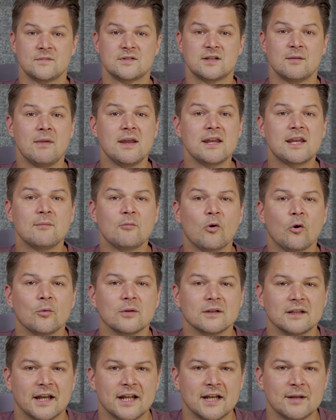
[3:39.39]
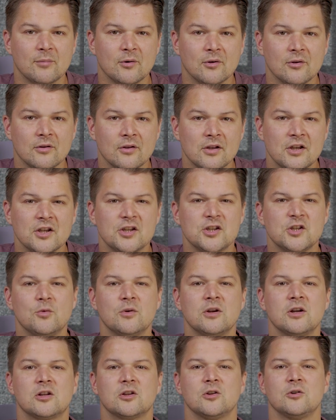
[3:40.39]
To make it more relatable, you
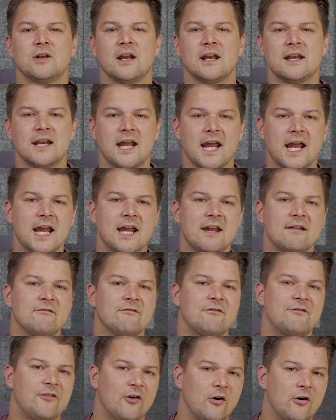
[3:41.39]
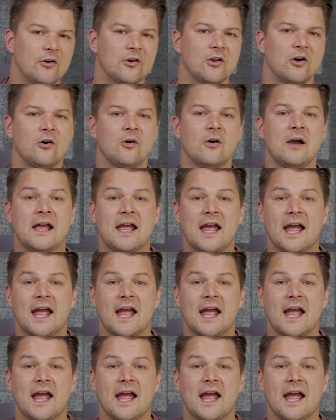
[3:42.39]
include a name, photo,